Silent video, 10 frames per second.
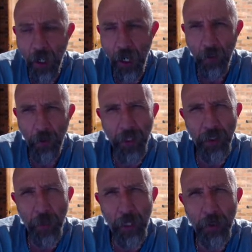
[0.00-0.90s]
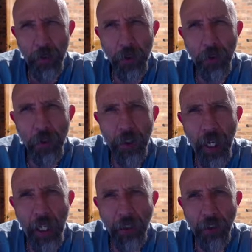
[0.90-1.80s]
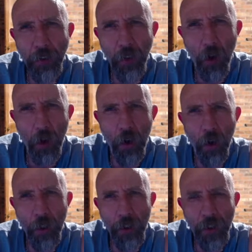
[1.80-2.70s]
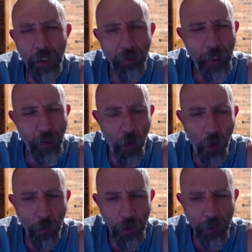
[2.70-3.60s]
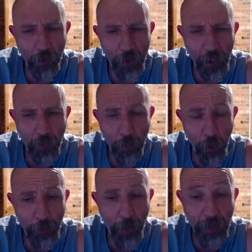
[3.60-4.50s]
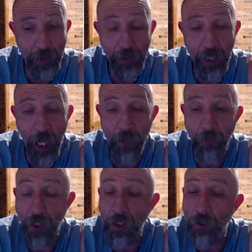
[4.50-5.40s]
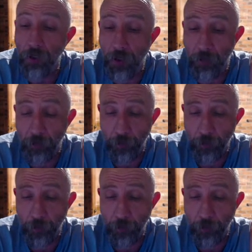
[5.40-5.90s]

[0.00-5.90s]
I think it's about 2017 onwards, all the push-button start vehicles